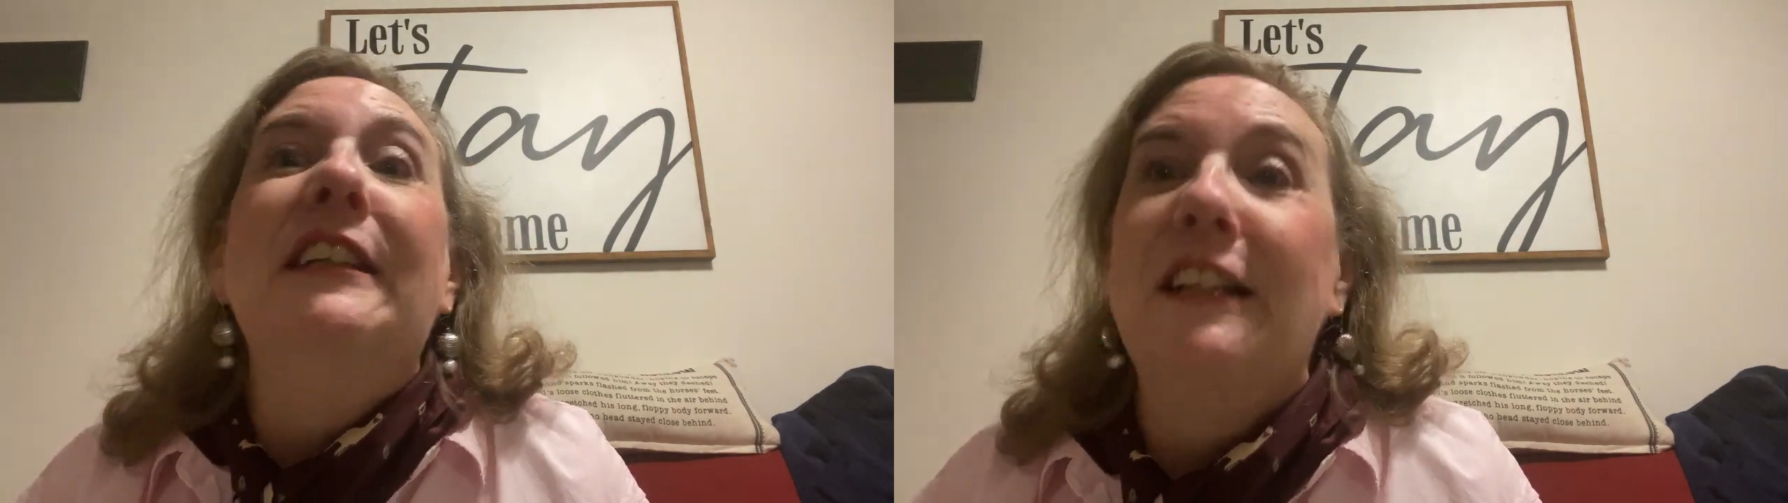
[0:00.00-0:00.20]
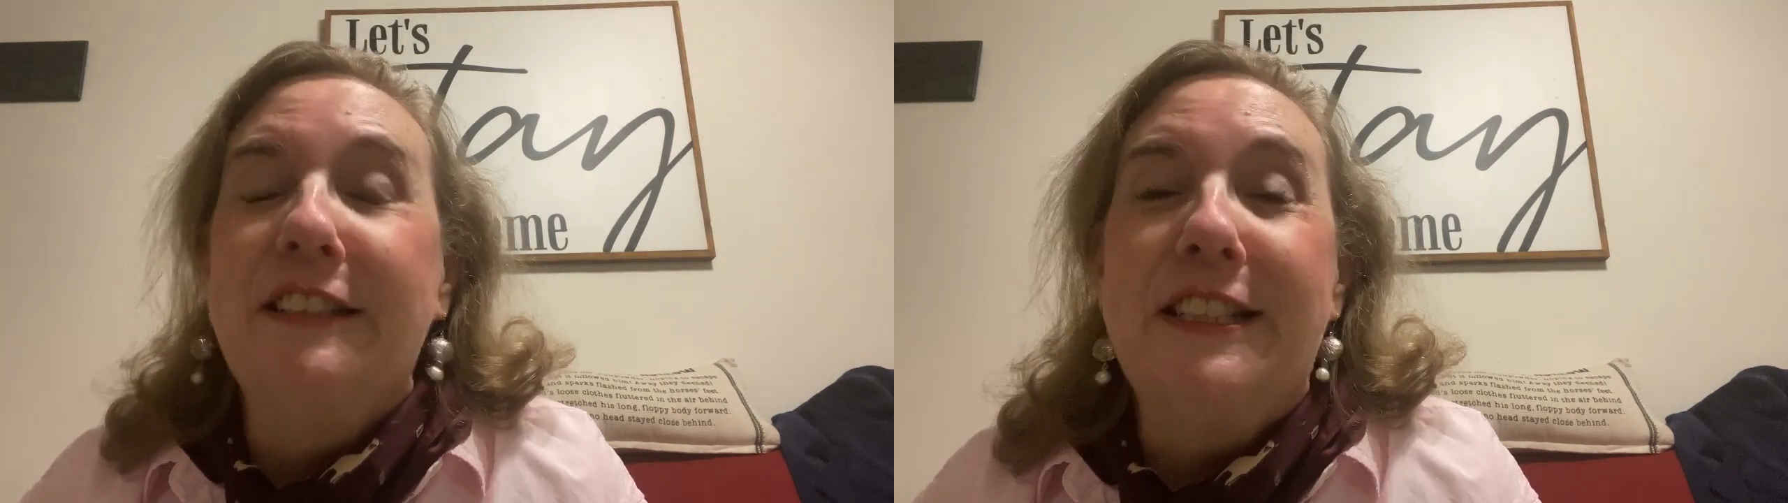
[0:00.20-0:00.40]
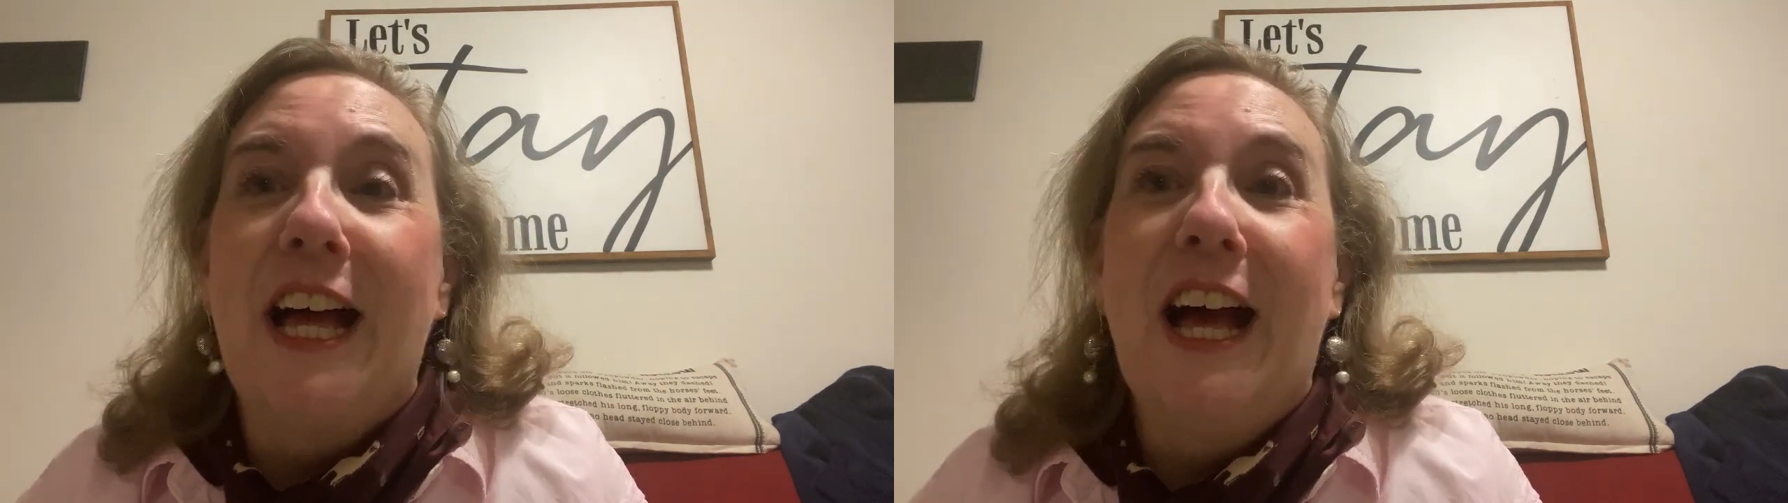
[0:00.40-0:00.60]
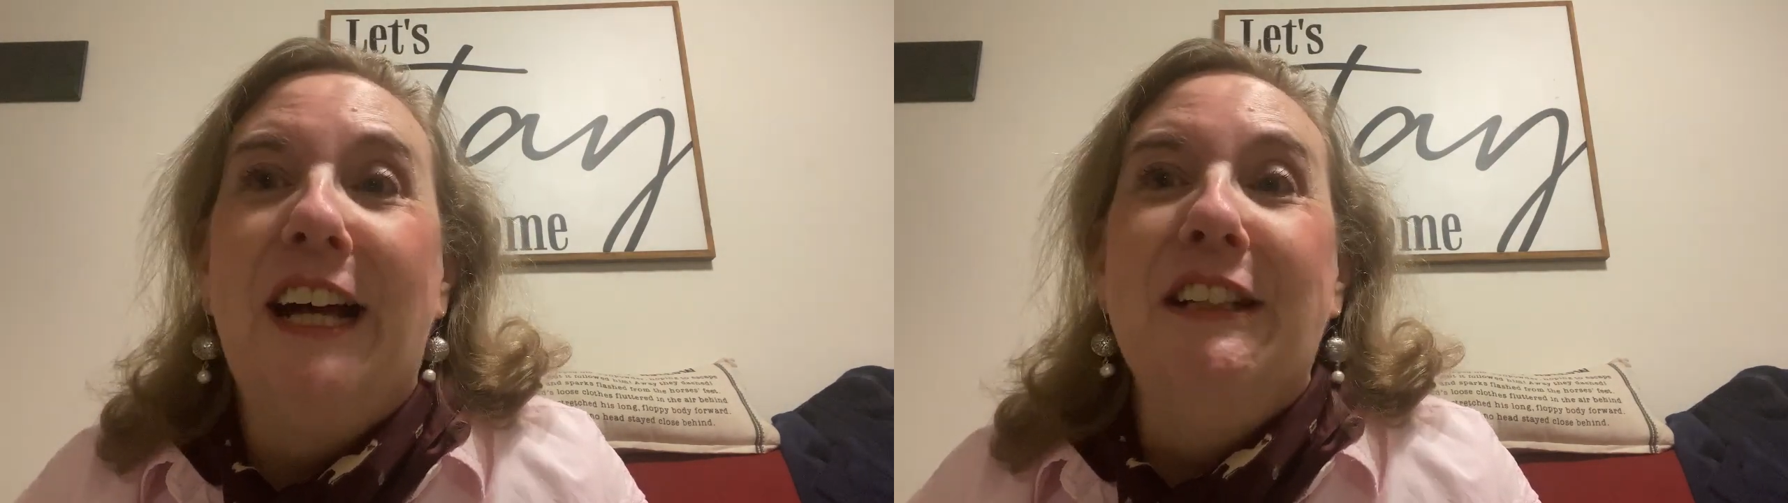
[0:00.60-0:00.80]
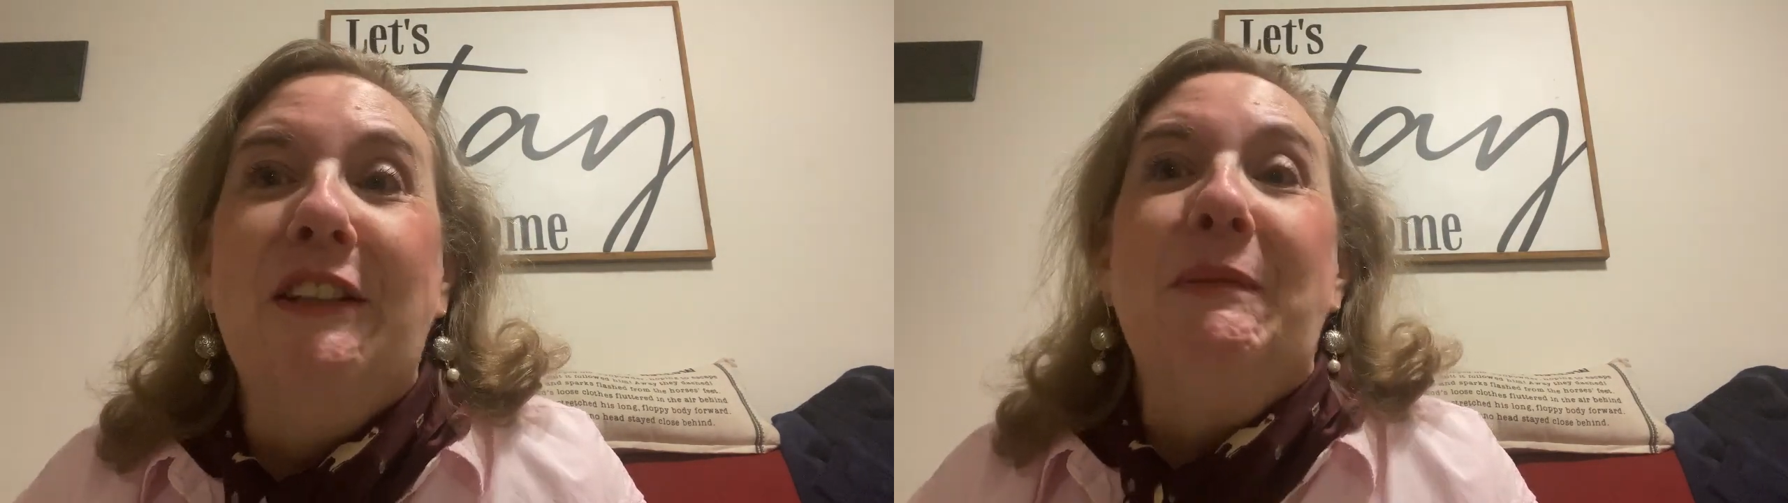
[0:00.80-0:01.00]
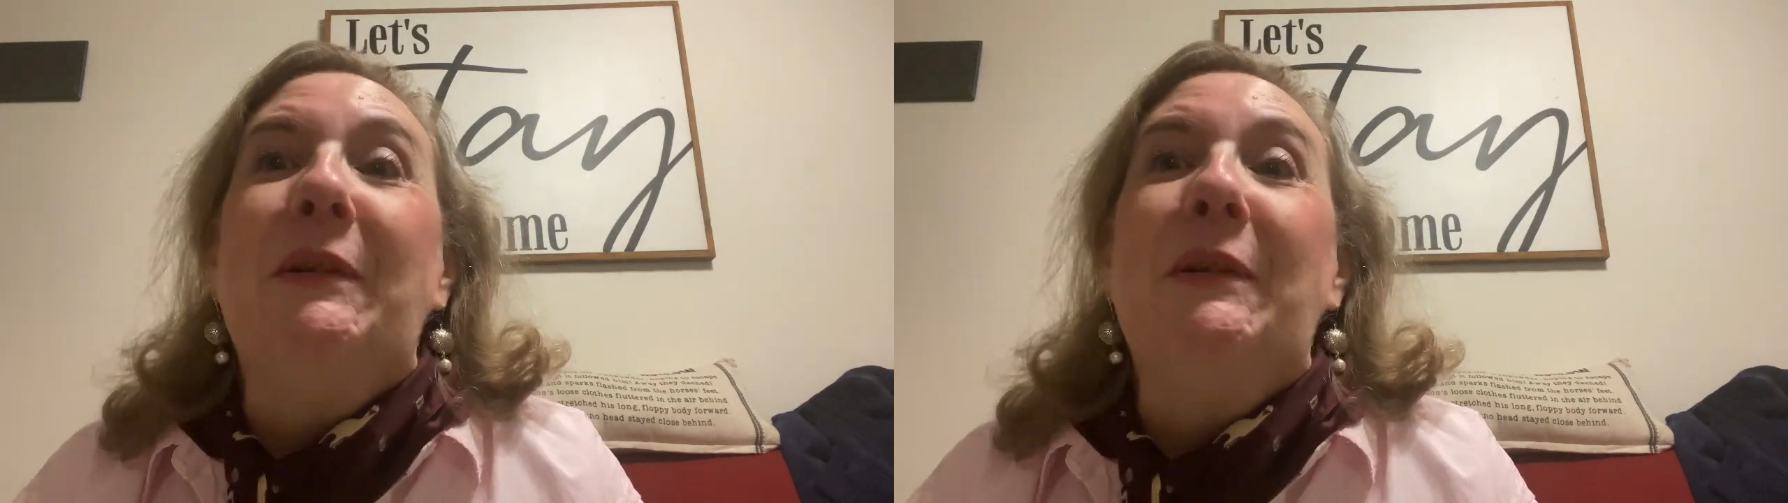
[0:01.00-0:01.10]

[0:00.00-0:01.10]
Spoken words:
does that,